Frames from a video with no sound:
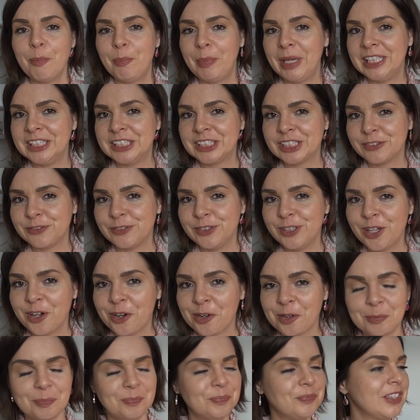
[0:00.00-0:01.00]
Pinch of
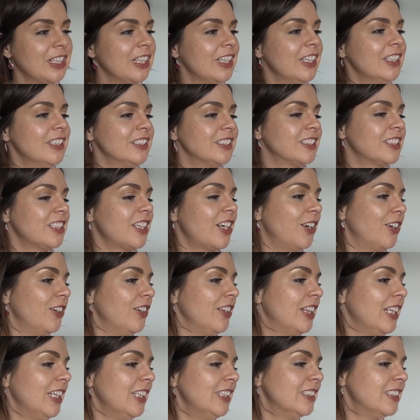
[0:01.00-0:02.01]
Nom.
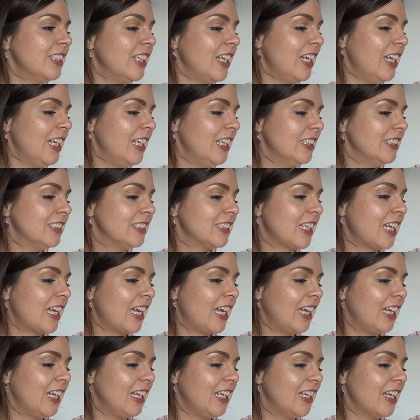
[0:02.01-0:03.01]
So this is
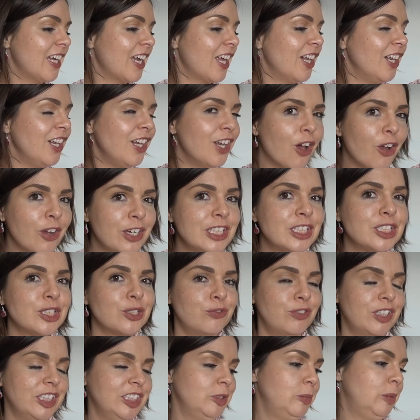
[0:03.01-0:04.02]
a light
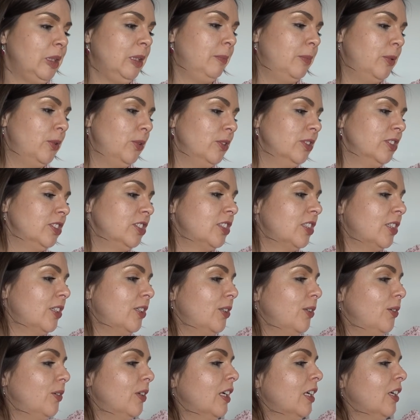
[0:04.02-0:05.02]
recipe book,
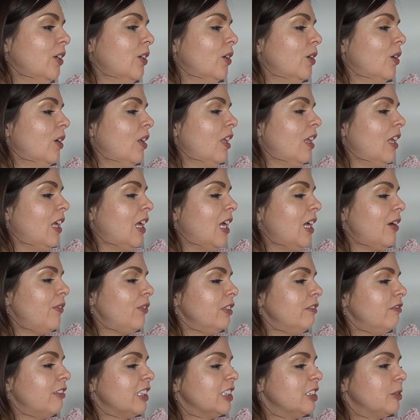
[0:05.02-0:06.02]
so
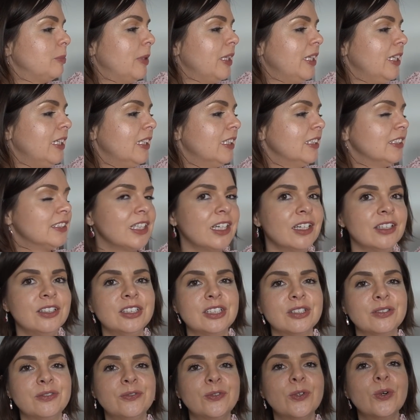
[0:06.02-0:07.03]
every recipe is
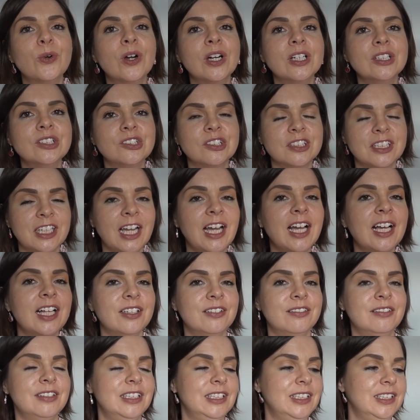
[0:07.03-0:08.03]
under 400
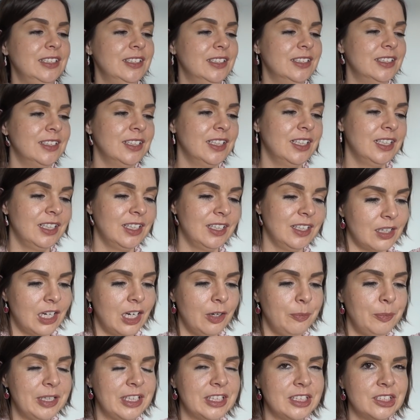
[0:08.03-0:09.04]
calories.
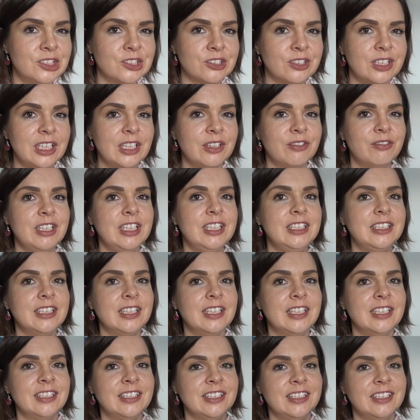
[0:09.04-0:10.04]
I've been enjoying reading
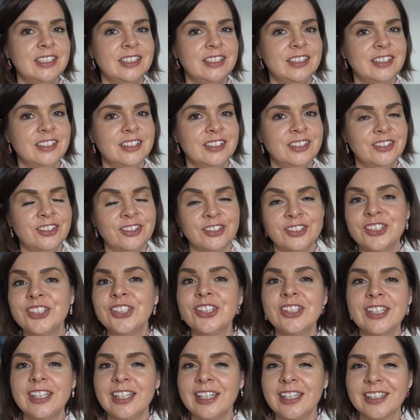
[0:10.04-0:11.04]
it and not
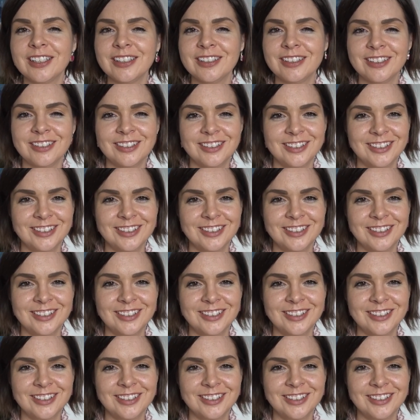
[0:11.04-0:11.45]
cooking.